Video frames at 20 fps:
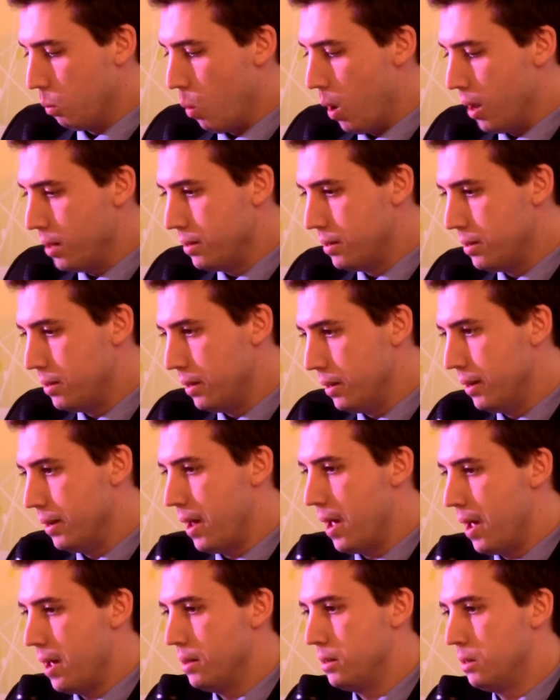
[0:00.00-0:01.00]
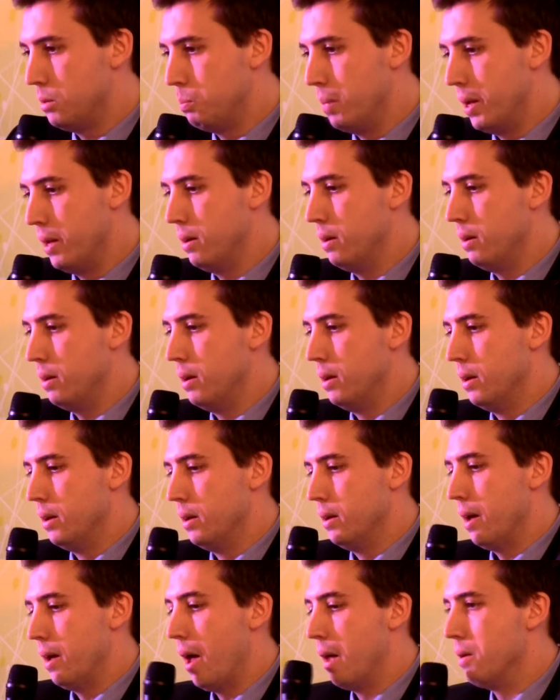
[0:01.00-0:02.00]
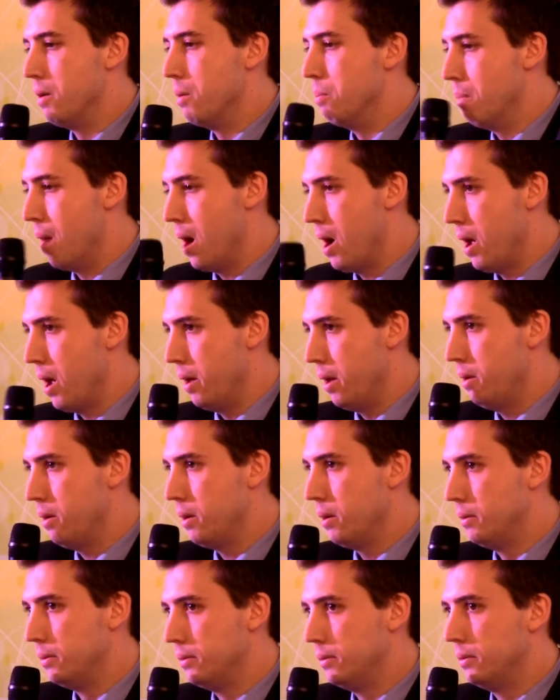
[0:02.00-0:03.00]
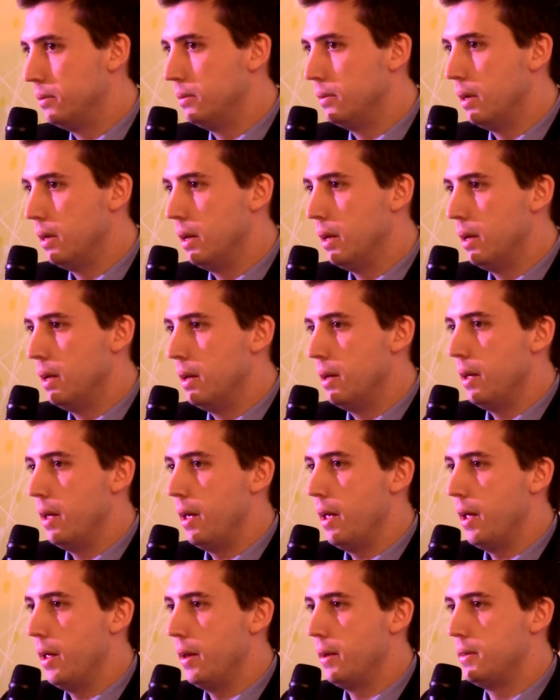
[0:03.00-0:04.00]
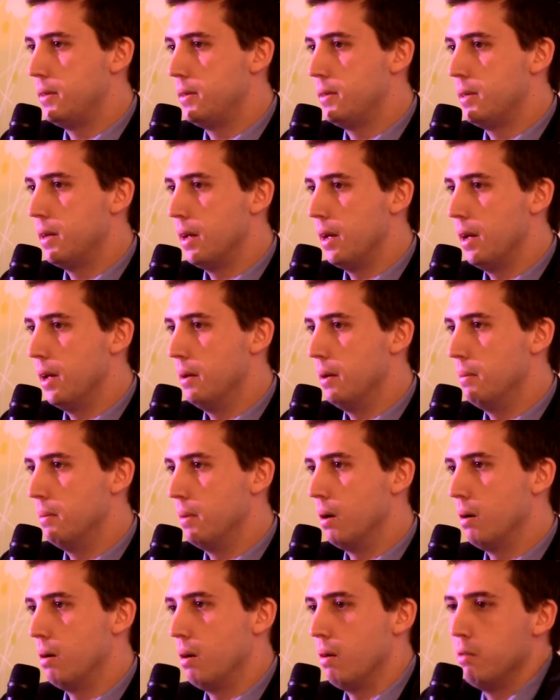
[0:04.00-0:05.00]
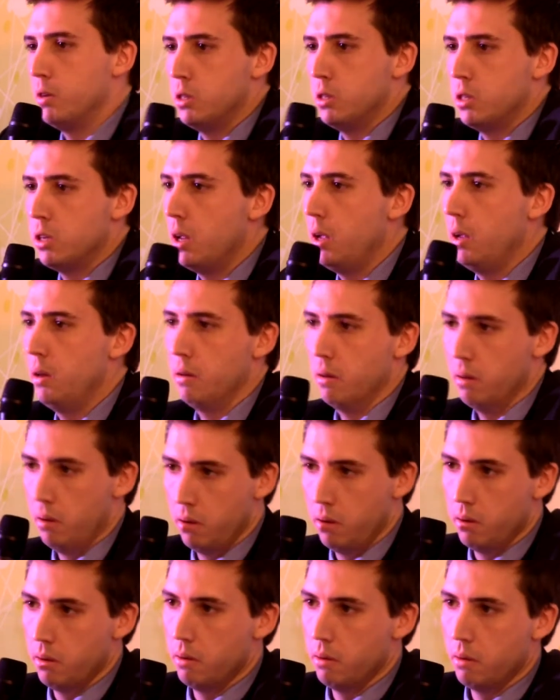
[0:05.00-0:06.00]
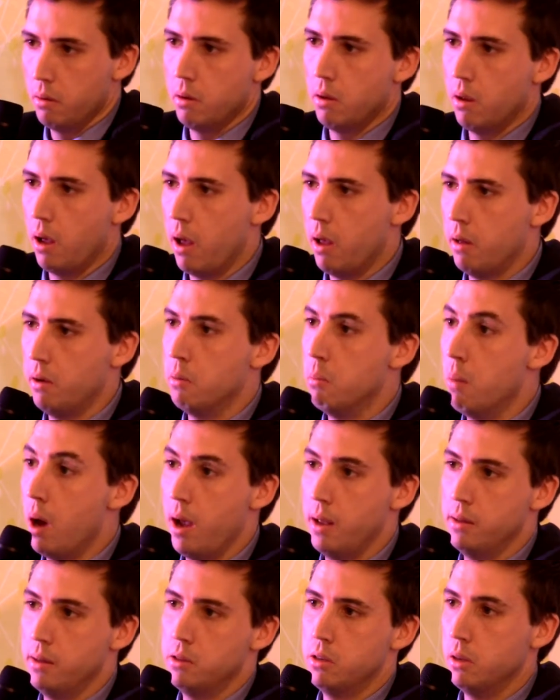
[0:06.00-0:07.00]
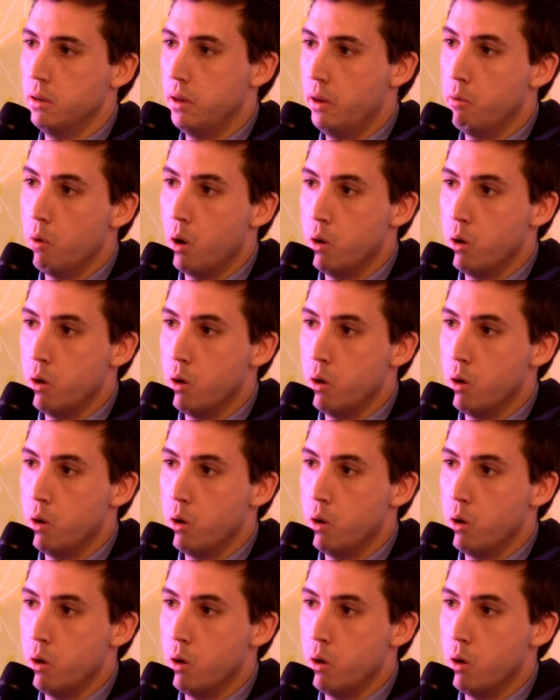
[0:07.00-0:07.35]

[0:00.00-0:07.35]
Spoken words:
However, it served its purpose. We dangled the stick. The UN put pressure on Cameroon, and the net was back up.